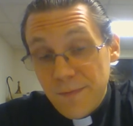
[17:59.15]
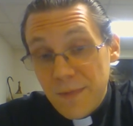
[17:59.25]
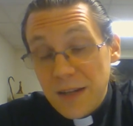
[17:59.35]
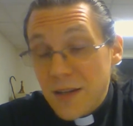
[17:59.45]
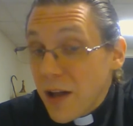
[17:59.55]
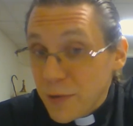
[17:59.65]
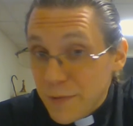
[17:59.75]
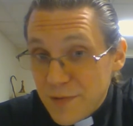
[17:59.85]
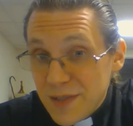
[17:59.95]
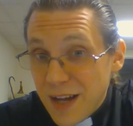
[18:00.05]
that not
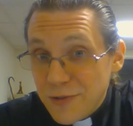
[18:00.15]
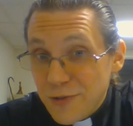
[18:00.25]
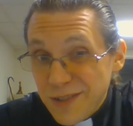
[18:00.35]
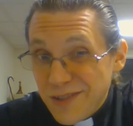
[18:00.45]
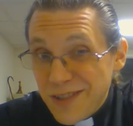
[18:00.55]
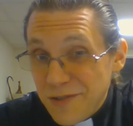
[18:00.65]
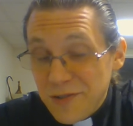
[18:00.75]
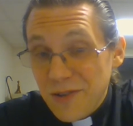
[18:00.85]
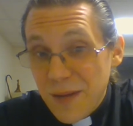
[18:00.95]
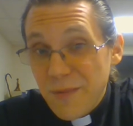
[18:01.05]
only do we not treat ourselves
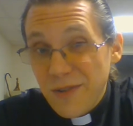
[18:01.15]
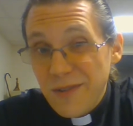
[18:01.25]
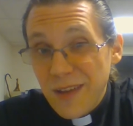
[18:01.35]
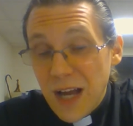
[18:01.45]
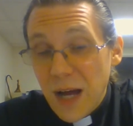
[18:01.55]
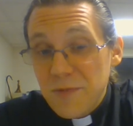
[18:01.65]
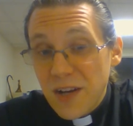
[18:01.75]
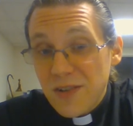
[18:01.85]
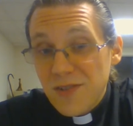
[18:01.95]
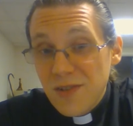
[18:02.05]
or our neighbor like
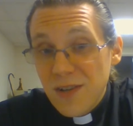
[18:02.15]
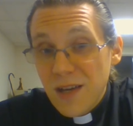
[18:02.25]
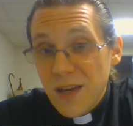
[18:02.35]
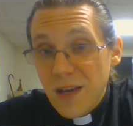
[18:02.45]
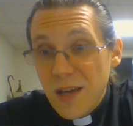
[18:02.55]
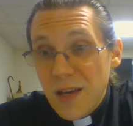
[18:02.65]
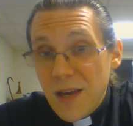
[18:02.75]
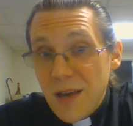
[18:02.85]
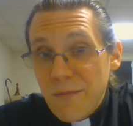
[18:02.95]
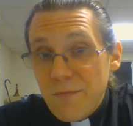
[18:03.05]
objects,
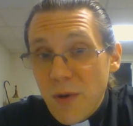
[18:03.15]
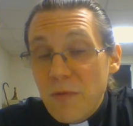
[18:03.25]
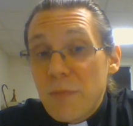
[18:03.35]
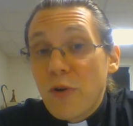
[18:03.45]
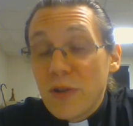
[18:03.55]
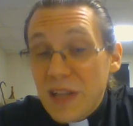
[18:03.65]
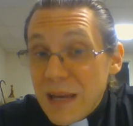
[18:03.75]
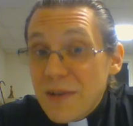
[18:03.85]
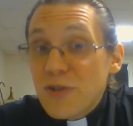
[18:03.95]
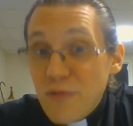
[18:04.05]
but we
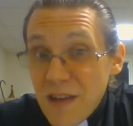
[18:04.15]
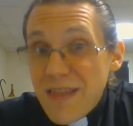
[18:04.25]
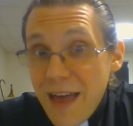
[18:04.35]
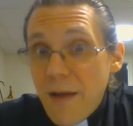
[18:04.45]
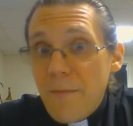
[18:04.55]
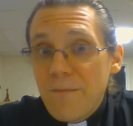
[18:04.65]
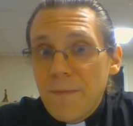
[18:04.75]
proclaim and treat them